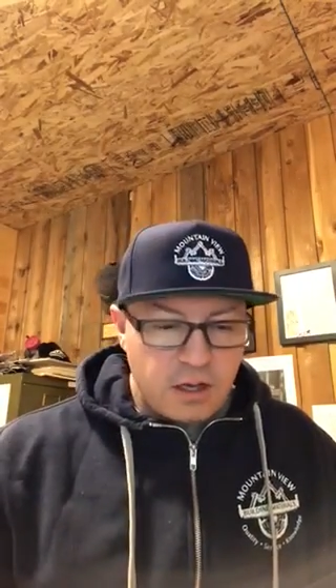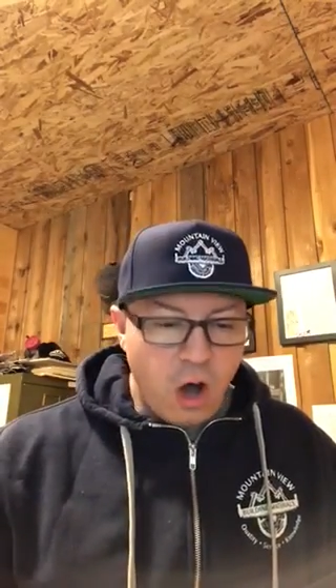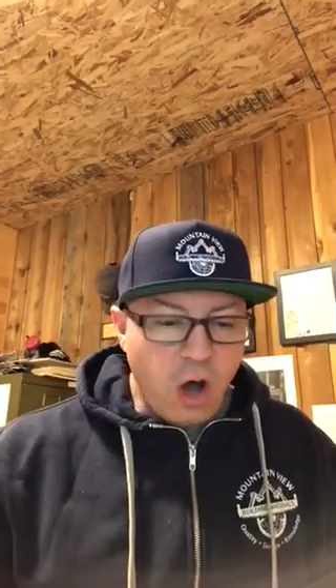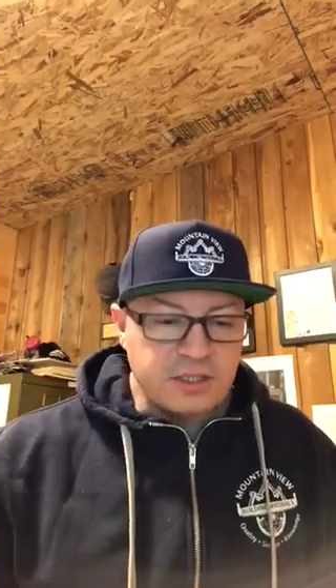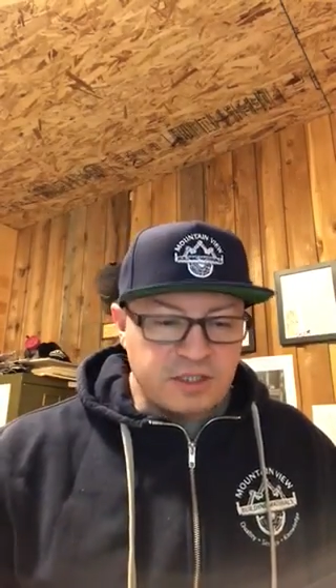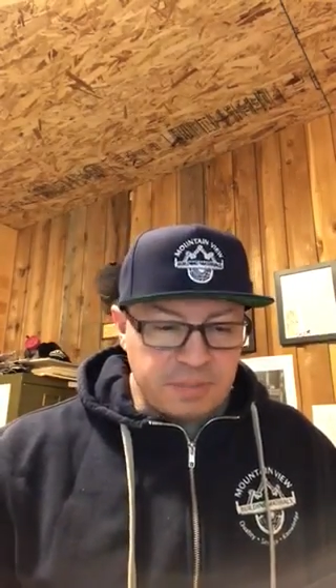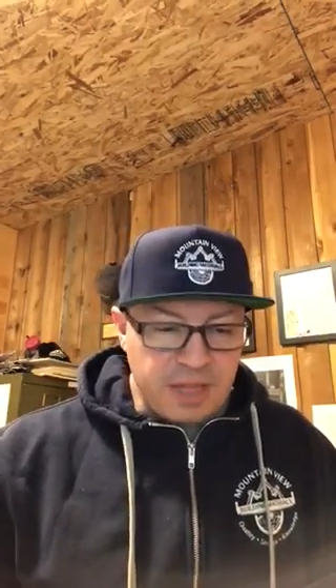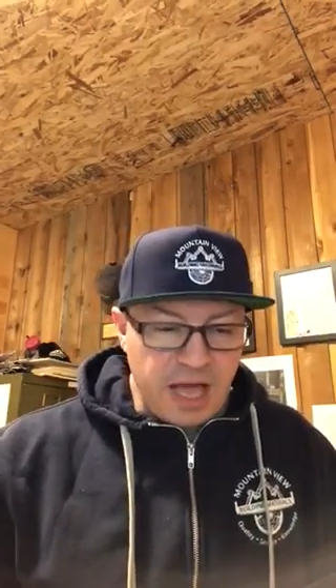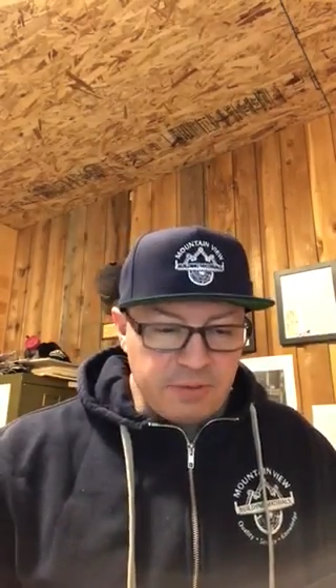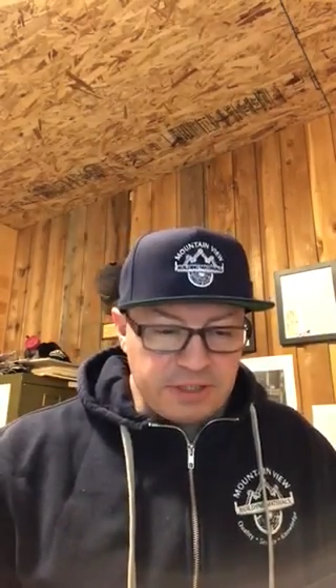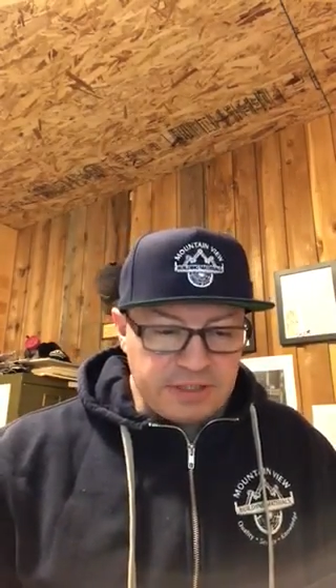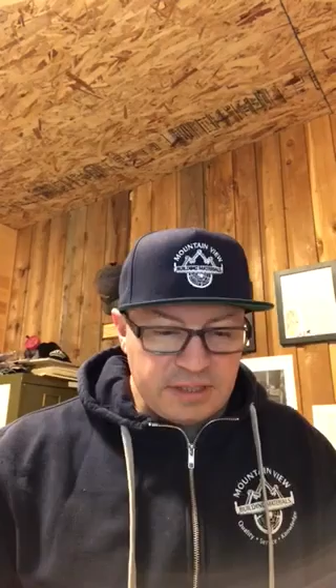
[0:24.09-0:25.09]
On to
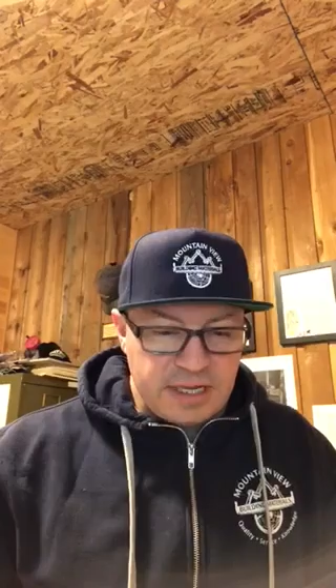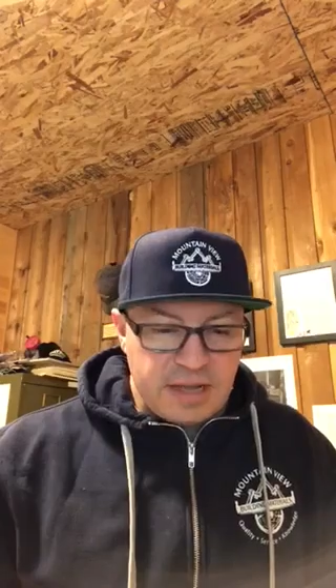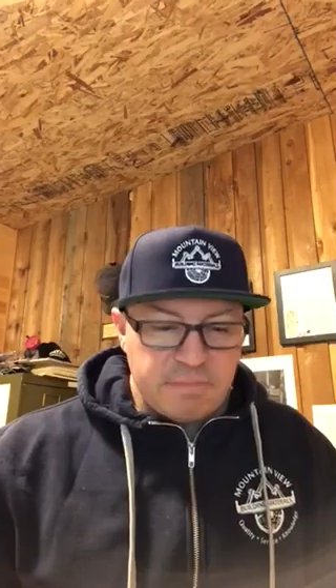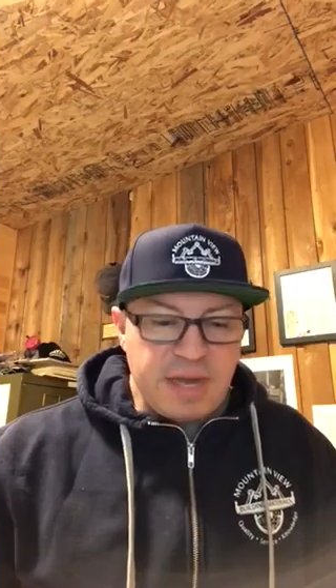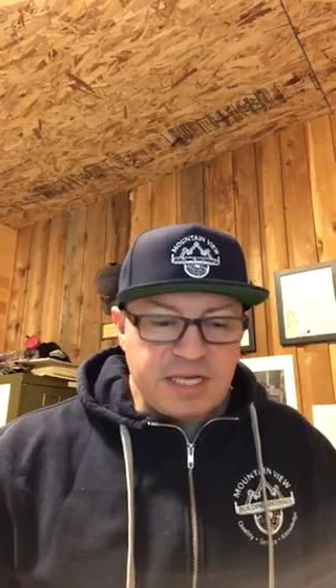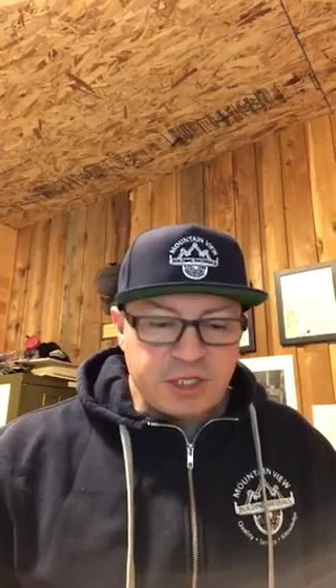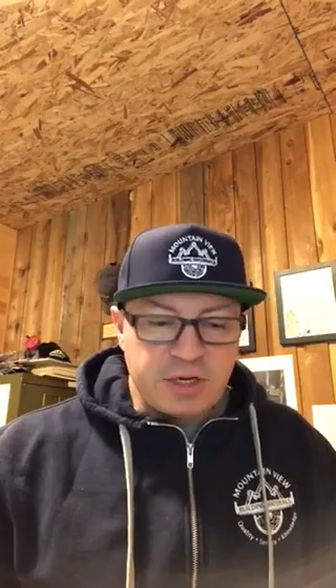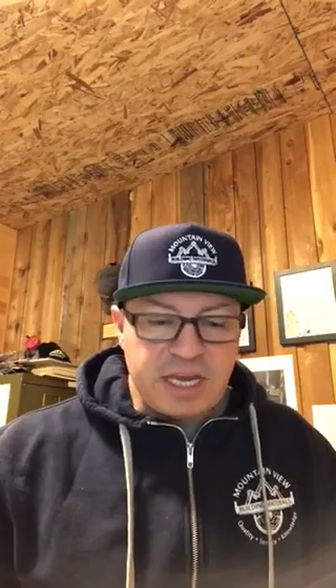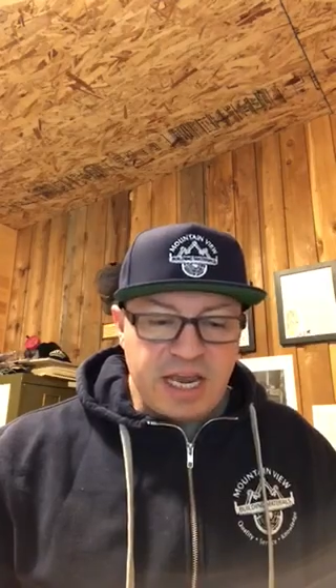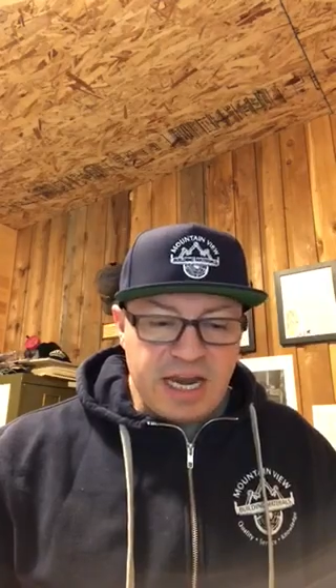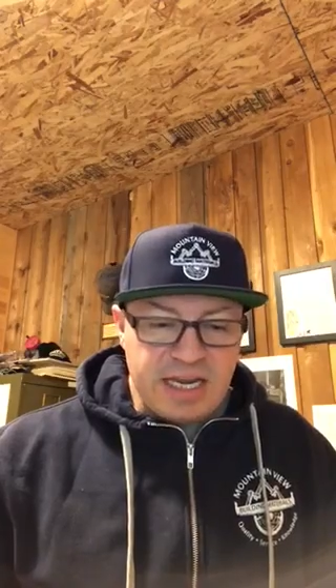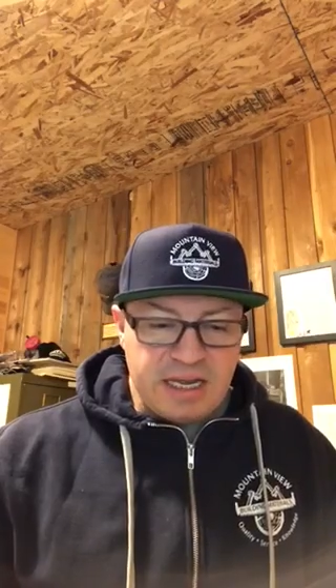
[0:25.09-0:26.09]
plywood. Major
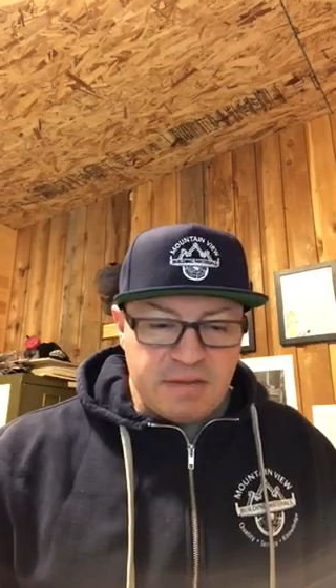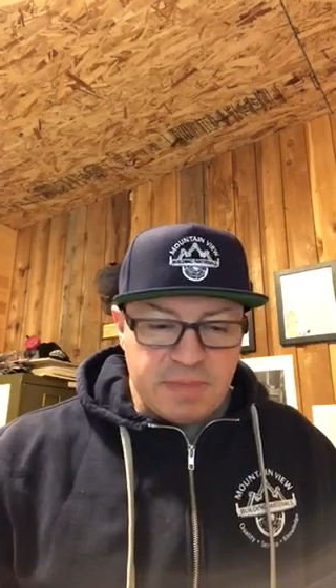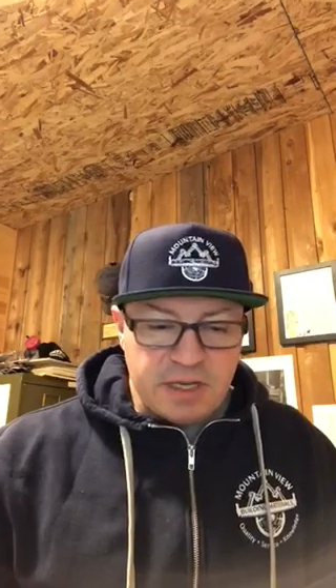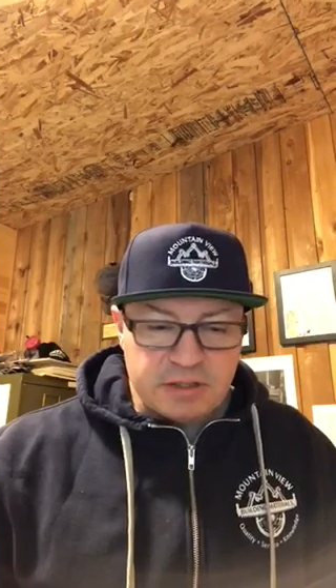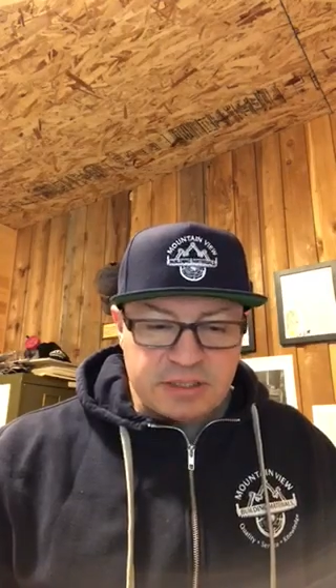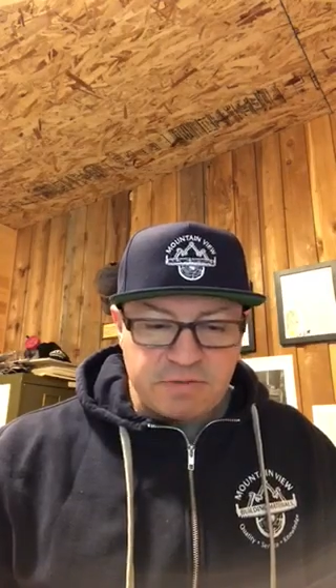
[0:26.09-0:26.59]
Canadian mills